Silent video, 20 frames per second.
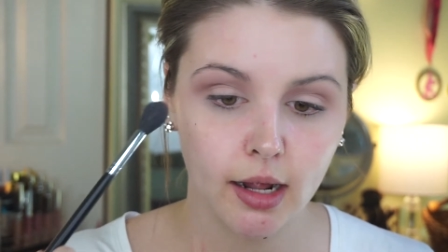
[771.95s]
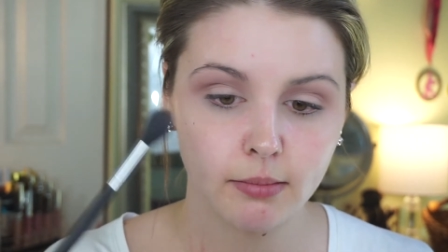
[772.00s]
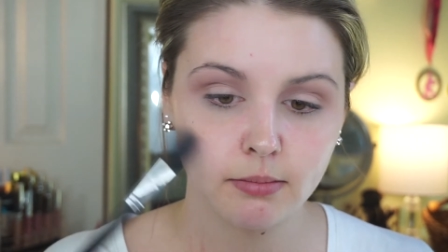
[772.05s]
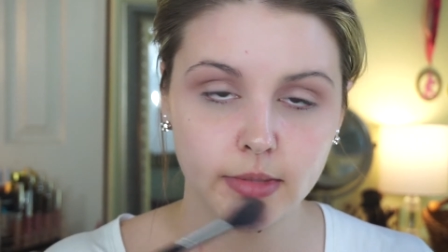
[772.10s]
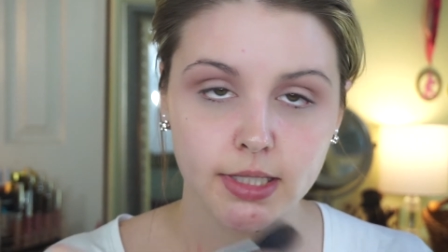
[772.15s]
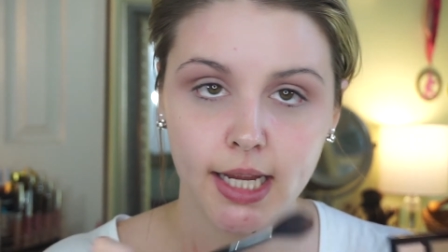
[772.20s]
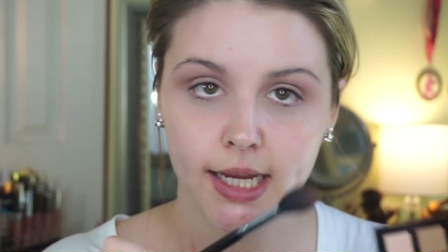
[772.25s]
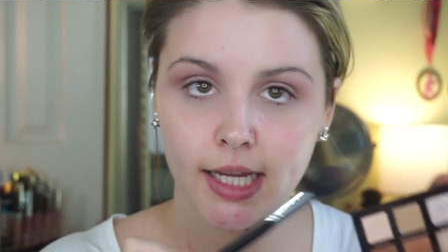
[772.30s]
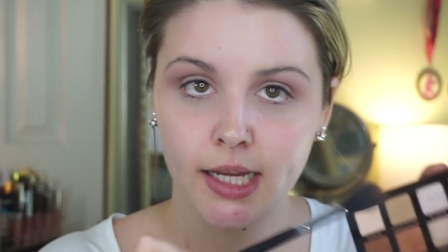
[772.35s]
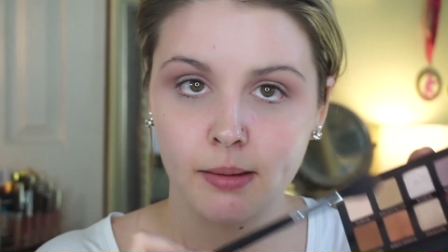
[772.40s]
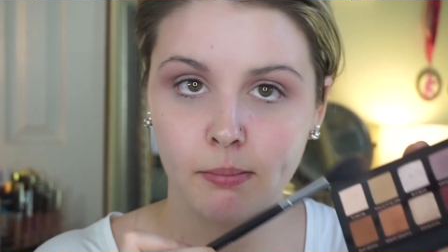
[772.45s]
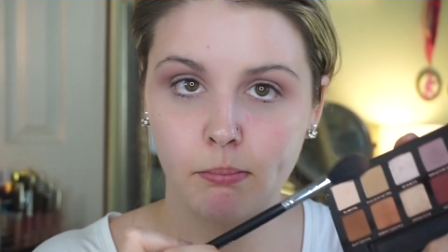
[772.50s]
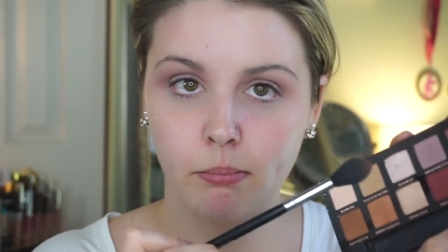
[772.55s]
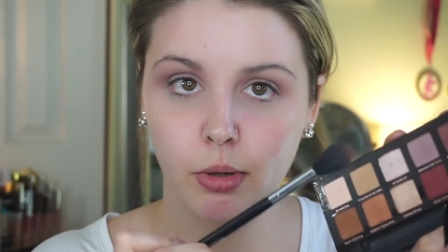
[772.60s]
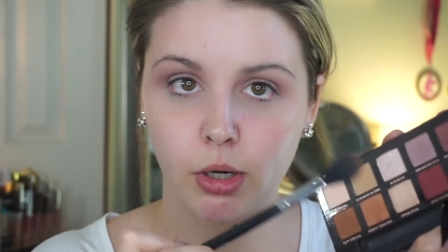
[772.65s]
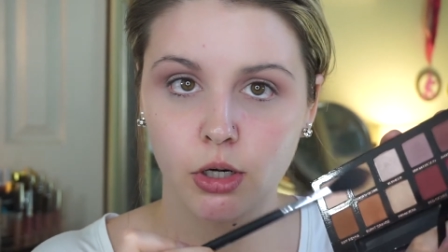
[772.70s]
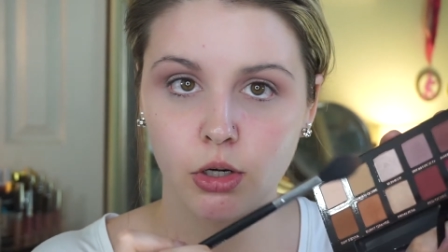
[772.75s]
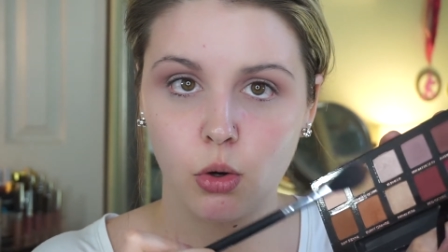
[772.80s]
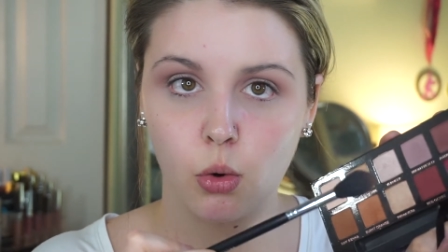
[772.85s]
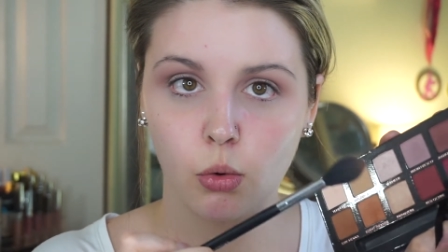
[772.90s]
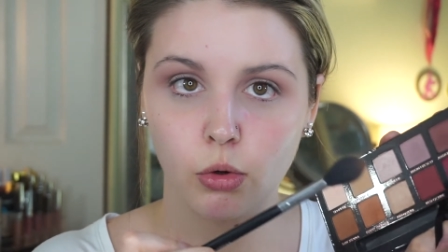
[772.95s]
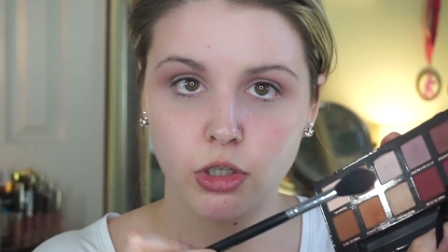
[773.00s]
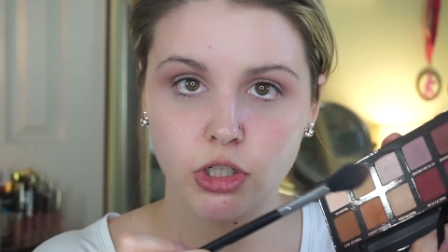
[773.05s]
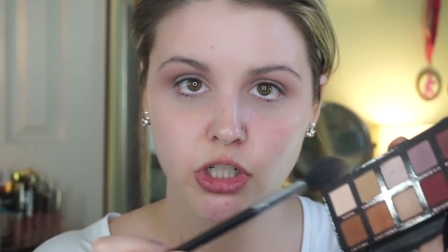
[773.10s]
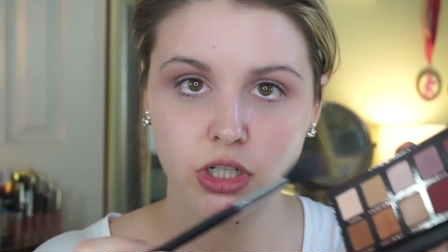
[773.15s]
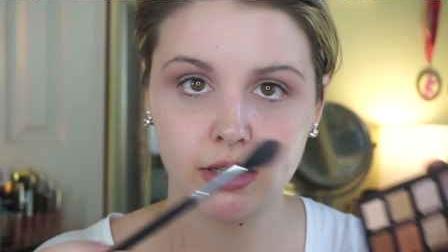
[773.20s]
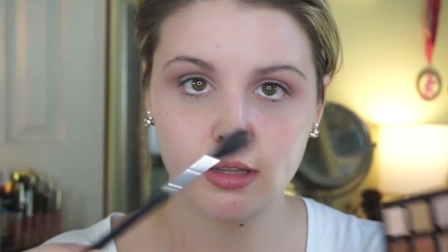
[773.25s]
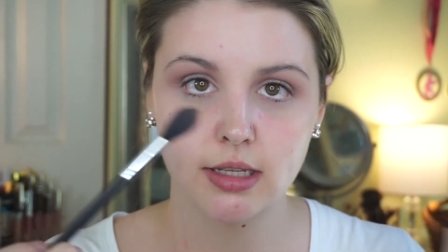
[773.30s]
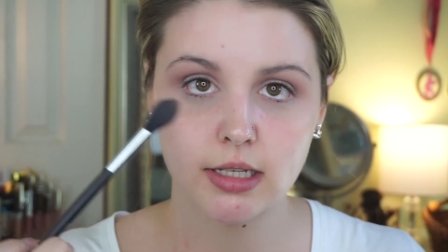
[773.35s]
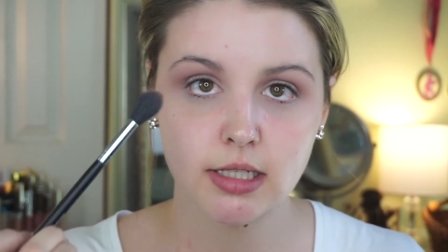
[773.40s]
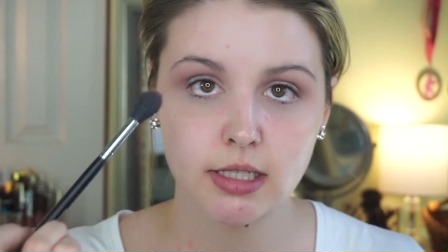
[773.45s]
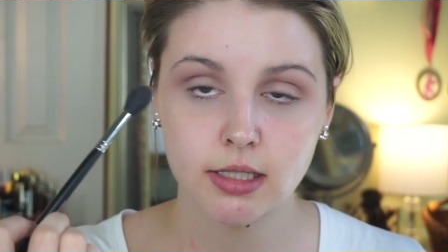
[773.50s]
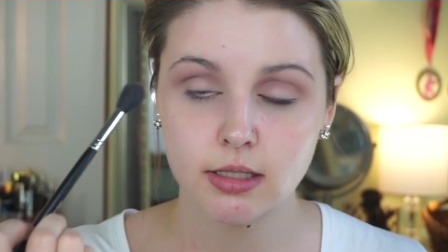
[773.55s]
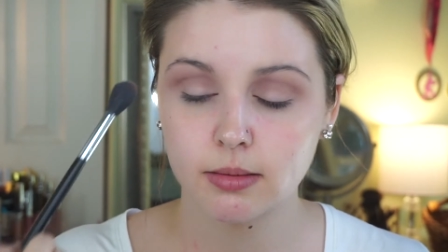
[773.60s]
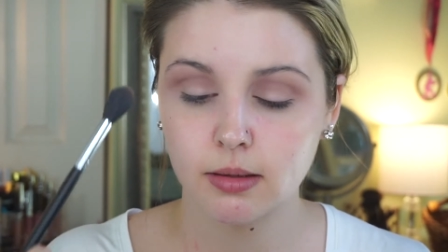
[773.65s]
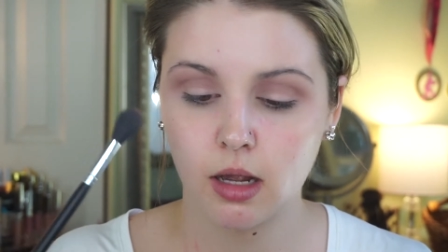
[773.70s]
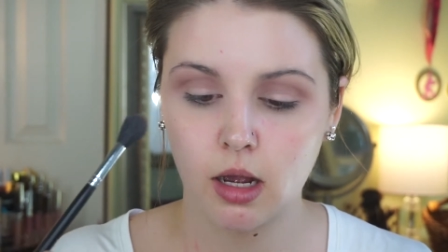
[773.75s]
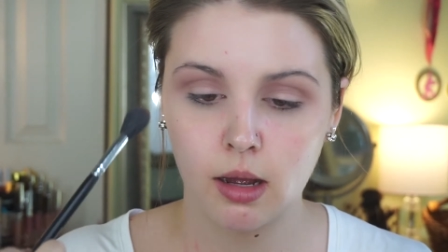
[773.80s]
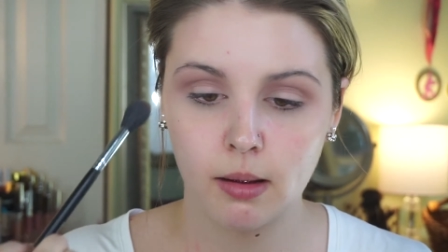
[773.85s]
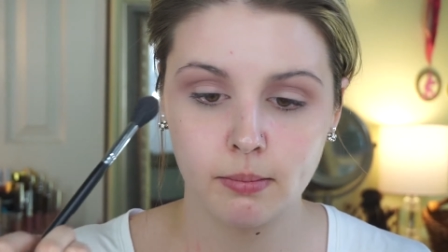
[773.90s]
I'm taking burnt orange in
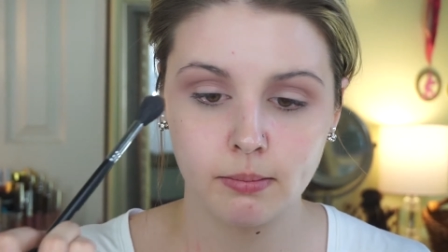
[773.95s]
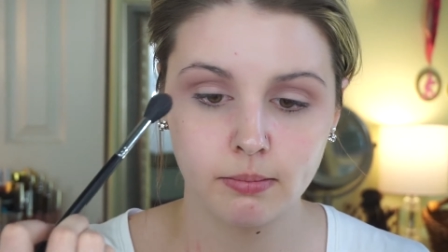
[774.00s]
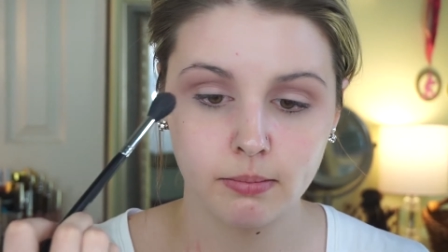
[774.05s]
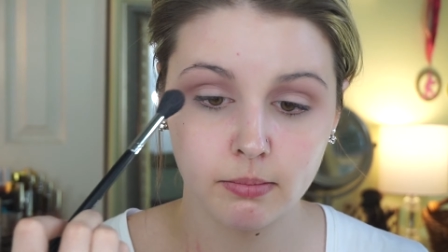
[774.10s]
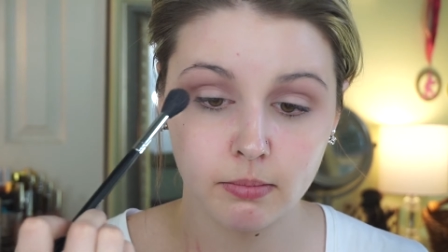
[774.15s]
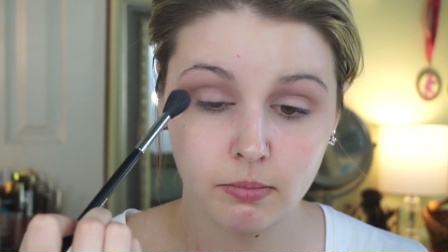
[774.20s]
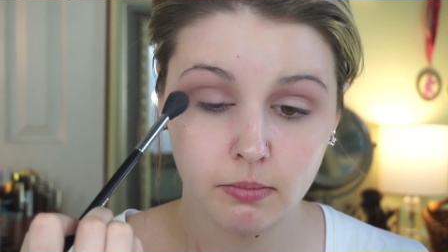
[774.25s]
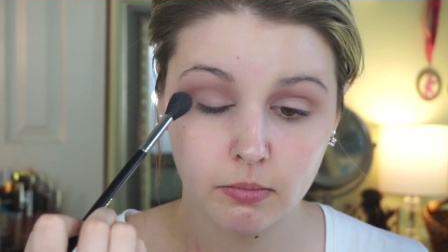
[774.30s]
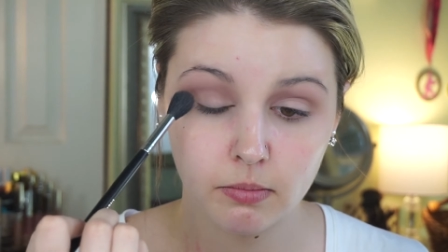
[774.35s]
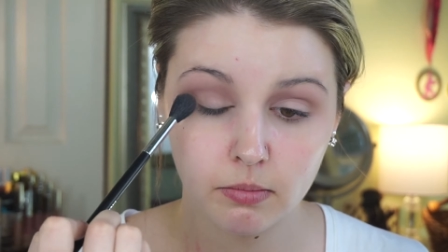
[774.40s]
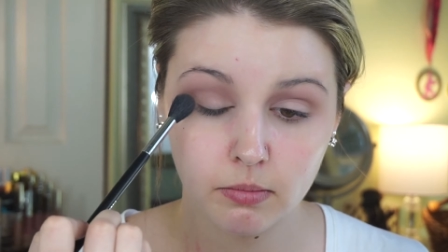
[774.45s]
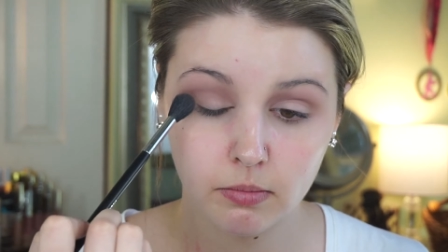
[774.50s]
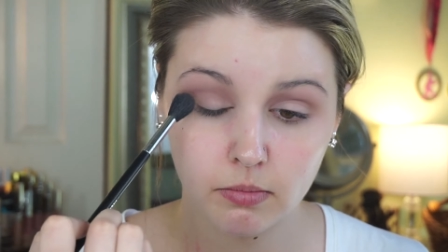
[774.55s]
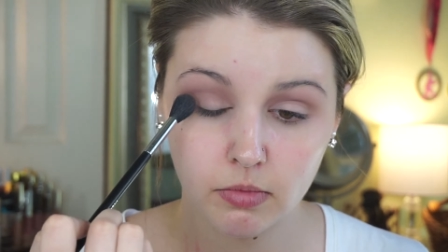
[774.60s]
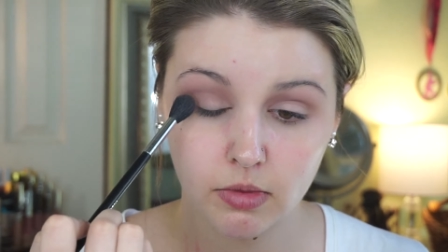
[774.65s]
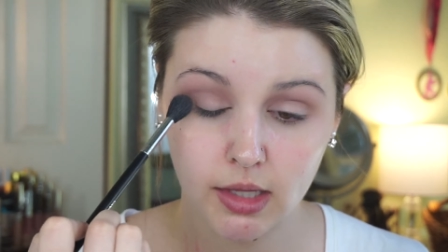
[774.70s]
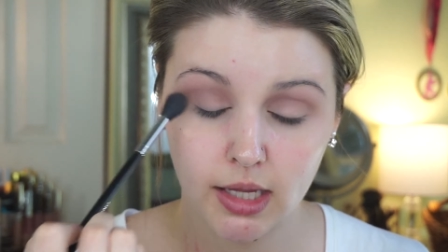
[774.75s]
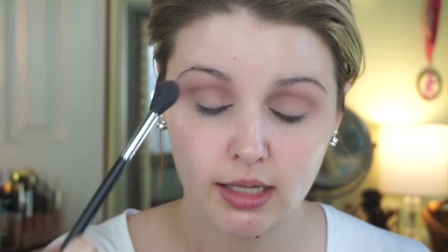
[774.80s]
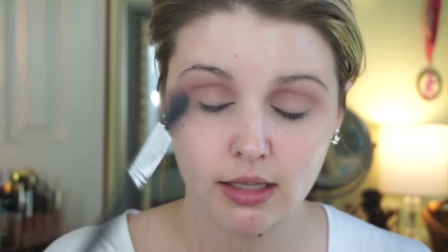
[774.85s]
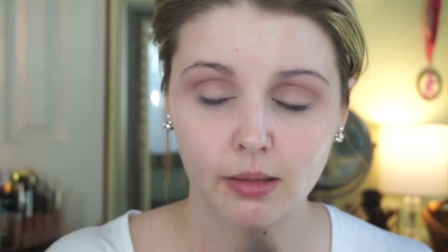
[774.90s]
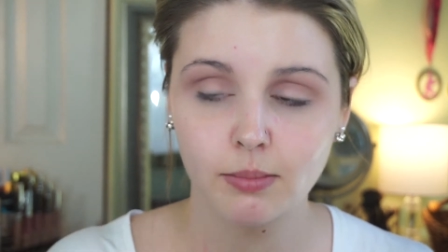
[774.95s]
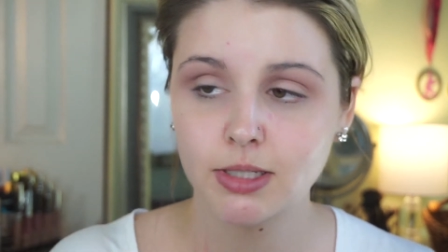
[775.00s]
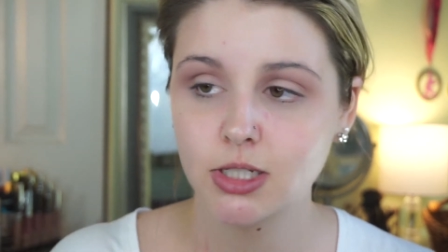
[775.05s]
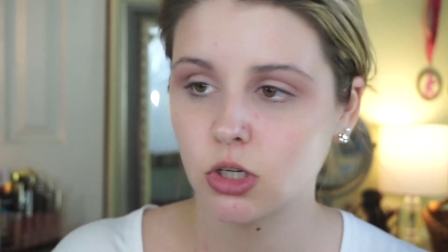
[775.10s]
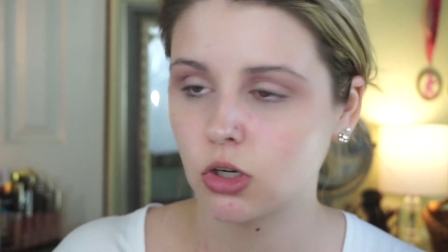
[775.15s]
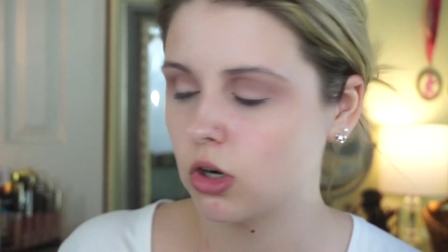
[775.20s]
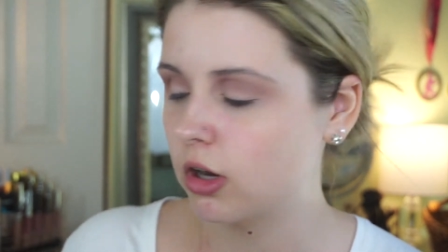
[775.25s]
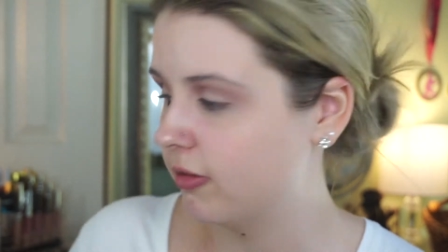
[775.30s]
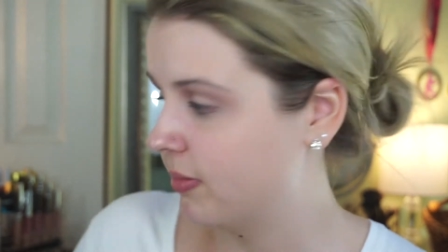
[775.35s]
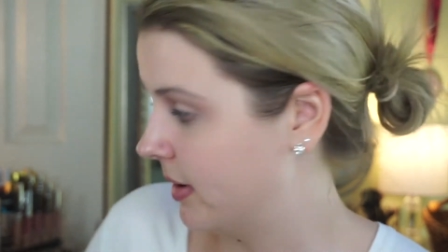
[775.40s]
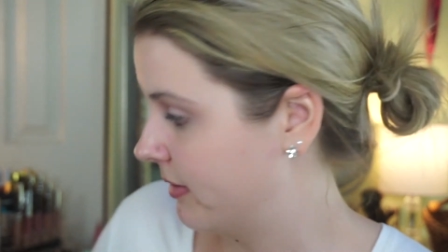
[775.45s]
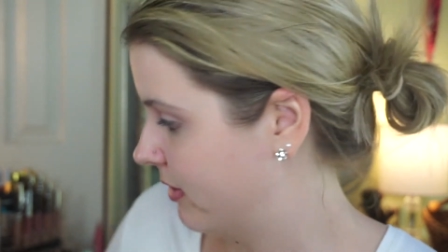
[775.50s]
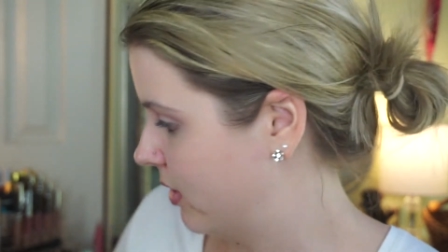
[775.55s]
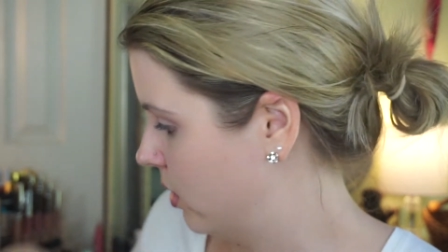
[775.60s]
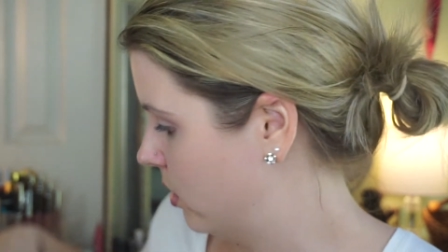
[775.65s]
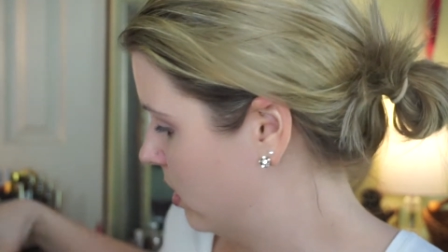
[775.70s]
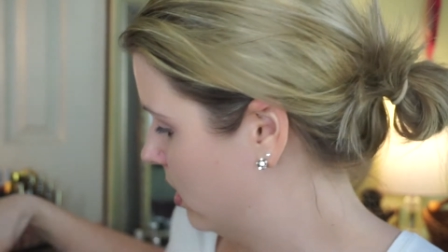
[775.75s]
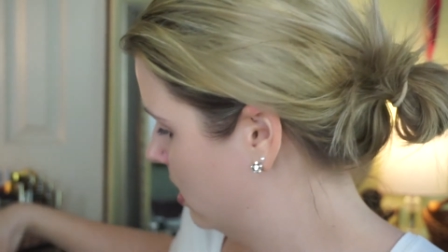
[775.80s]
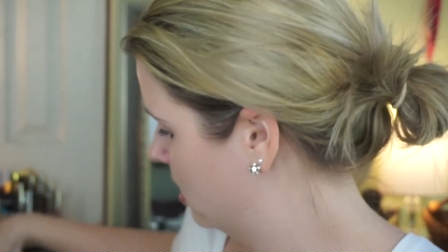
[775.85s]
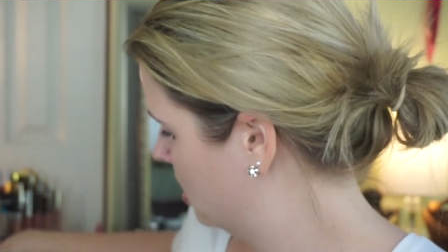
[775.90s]
this thing. Let me turn off my
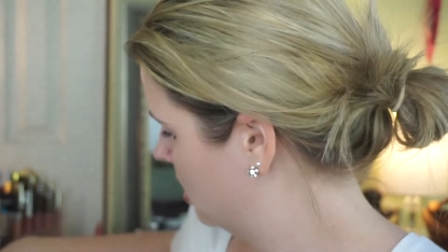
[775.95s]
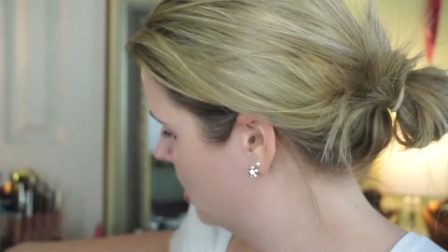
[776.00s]
phone.